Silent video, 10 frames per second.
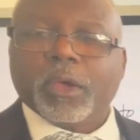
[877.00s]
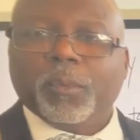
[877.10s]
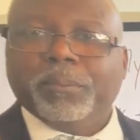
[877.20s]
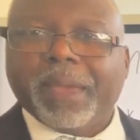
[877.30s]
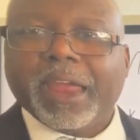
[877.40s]

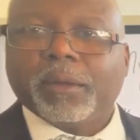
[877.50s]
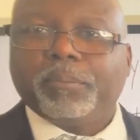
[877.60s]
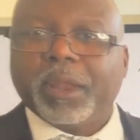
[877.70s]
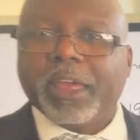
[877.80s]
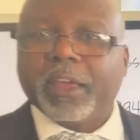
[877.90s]
we made a
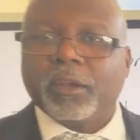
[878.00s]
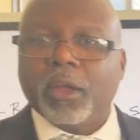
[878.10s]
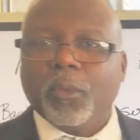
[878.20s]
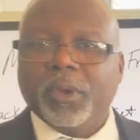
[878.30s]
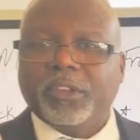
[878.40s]
plan.
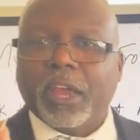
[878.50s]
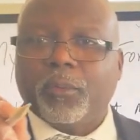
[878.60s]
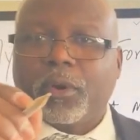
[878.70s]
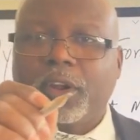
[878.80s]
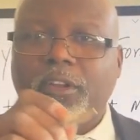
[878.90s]
We said
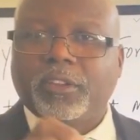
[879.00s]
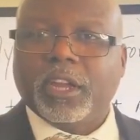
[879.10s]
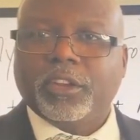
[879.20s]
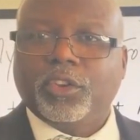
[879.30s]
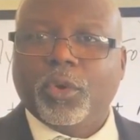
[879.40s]
we're gonna
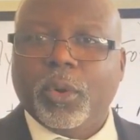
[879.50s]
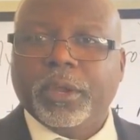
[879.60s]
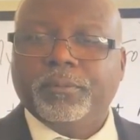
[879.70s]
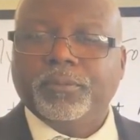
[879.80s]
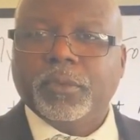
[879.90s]
stick to
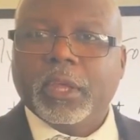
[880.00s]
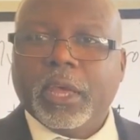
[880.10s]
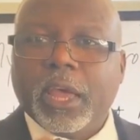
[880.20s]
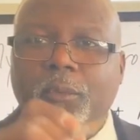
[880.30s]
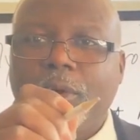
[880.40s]
it,
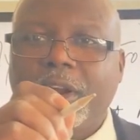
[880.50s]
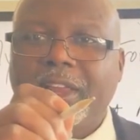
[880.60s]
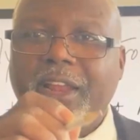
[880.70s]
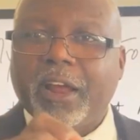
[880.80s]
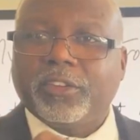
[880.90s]
and we're gonna
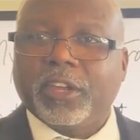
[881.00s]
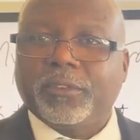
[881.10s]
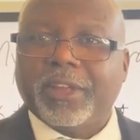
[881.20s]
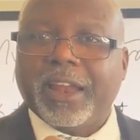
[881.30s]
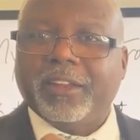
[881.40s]
get
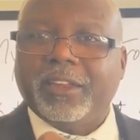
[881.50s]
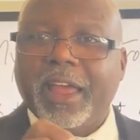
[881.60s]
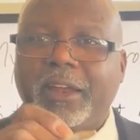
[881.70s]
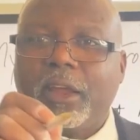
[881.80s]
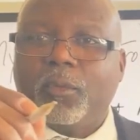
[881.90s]
ourselves out of
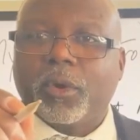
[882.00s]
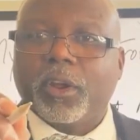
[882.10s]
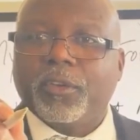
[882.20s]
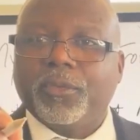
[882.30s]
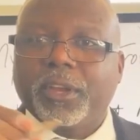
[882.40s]
debt, and we're
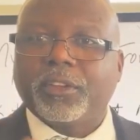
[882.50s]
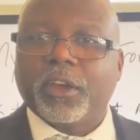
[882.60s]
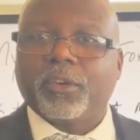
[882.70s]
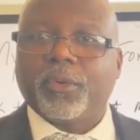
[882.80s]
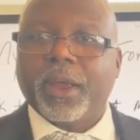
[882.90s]
gonna fix
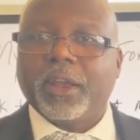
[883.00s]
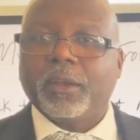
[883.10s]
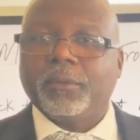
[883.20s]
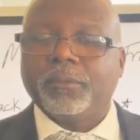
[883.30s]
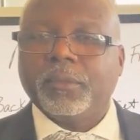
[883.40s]
our credit.
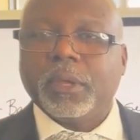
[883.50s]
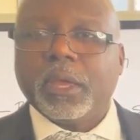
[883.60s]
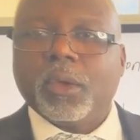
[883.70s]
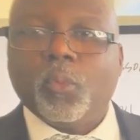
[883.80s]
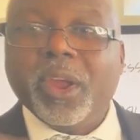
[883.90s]

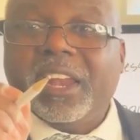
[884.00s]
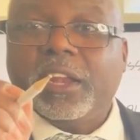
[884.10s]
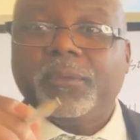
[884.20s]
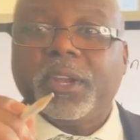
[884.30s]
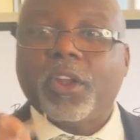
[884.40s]
We didn't
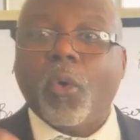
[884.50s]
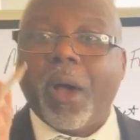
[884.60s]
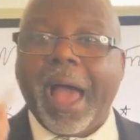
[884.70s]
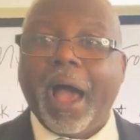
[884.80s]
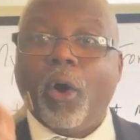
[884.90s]
even know
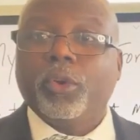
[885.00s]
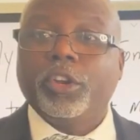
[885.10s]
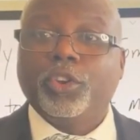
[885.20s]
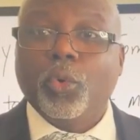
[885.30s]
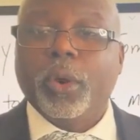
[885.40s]
how to
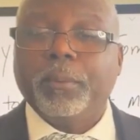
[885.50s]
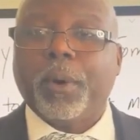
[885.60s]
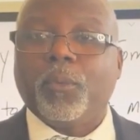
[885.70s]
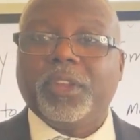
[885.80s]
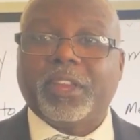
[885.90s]
do it,
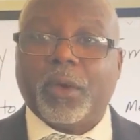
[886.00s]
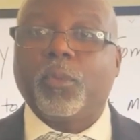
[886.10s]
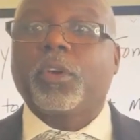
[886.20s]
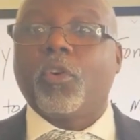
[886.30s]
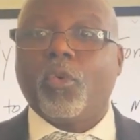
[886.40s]
but we said
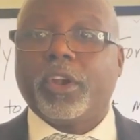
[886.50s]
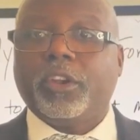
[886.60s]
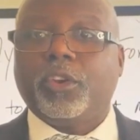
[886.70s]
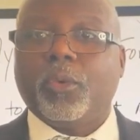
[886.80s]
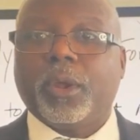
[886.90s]
we're going to
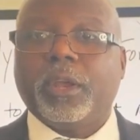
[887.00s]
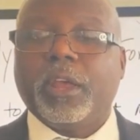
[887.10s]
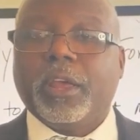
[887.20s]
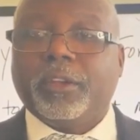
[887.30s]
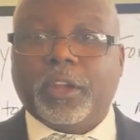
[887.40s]
do it.
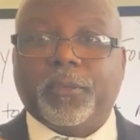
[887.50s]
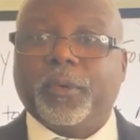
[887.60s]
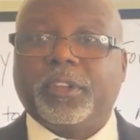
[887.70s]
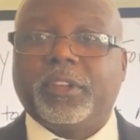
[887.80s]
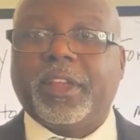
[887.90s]

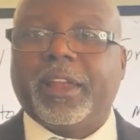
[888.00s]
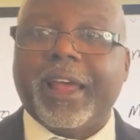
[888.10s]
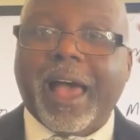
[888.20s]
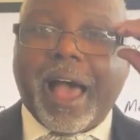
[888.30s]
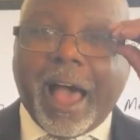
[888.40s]
Difference is that
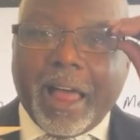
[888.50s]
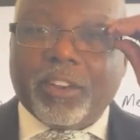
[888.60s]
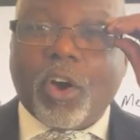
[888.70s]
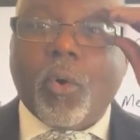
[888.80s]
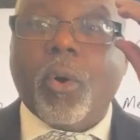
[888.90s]
I
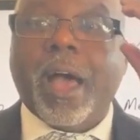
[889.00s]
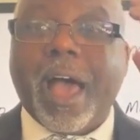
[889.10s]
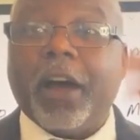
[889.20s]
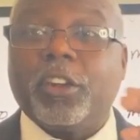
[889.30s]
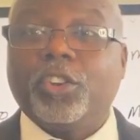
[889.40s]
know
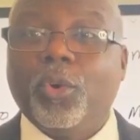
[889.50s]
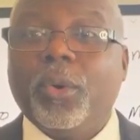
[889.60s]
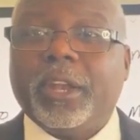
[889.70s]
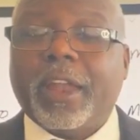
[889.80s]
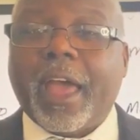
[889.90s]
how to do
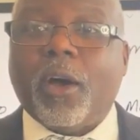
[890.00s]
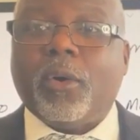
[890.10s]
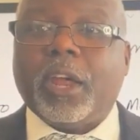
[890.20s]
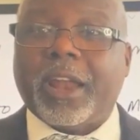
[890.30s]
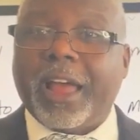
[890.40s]
it
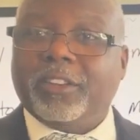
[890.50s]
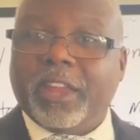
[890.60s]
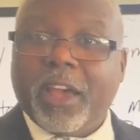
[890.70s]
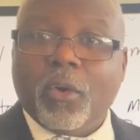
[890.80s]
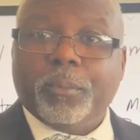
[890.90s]
now, and I
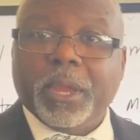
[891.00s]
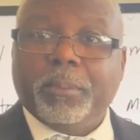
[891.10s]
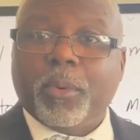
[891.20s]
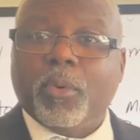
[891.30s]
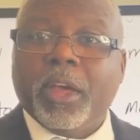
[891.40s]
tell
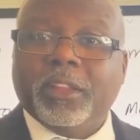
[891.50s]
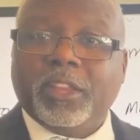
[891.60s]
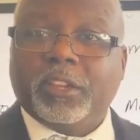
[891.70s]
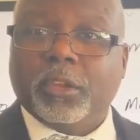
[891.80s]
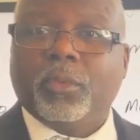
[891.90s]
people
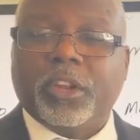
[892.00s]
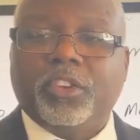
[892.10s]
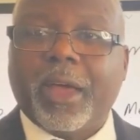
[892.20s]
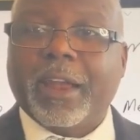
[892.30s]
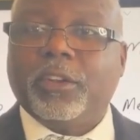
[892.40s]
this is what
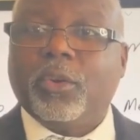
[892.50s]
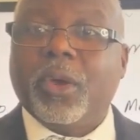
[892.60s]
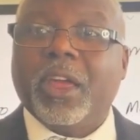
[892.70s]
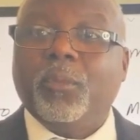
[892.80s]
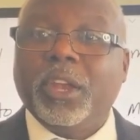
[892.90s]
you gotta do,
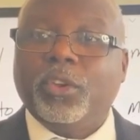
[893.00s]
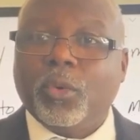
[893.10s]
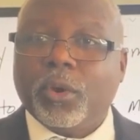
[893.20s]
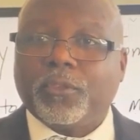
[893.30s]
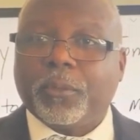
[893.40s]
and we
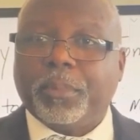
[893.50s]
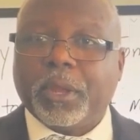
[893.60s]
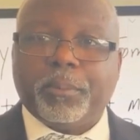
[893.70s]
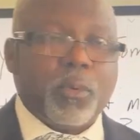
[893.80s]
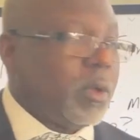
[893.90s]
do it for
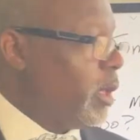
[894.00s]
people.